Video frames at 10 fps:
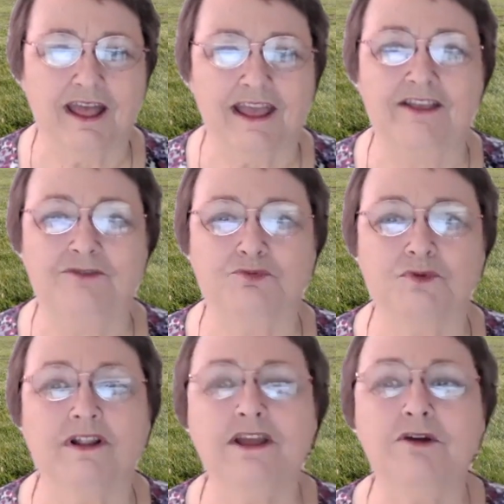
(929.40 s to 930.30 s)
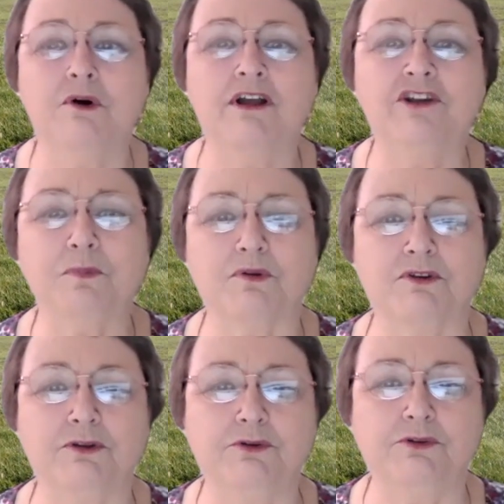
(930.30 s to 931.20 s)
is really going to
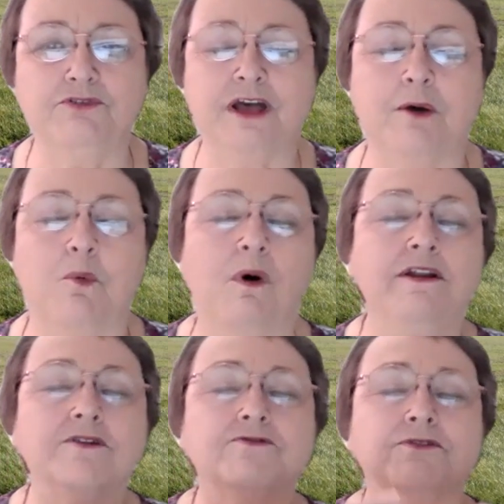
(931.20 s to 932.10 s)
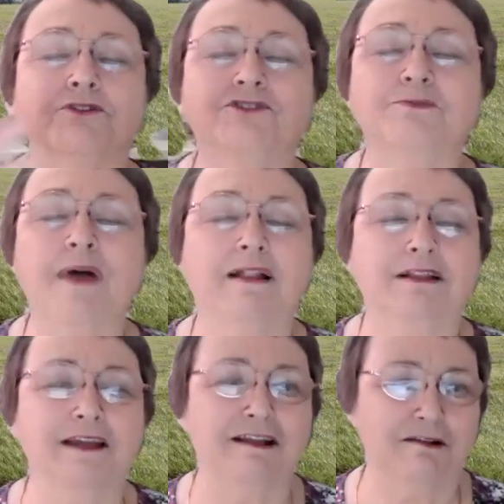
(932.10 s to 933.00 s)
produce that wonderful
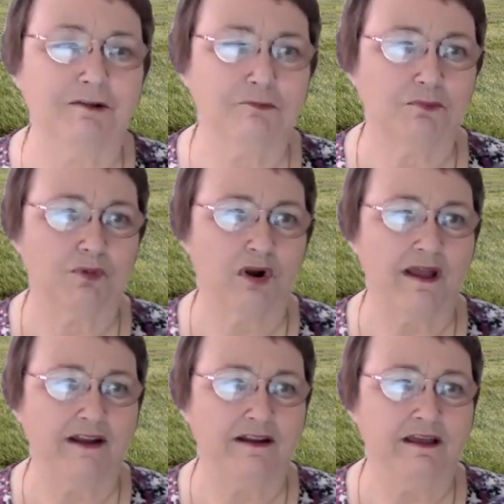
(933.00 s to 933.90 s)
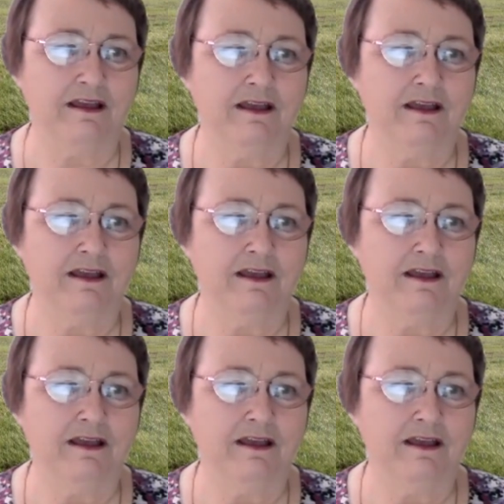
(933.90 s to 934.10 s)
smelling bread?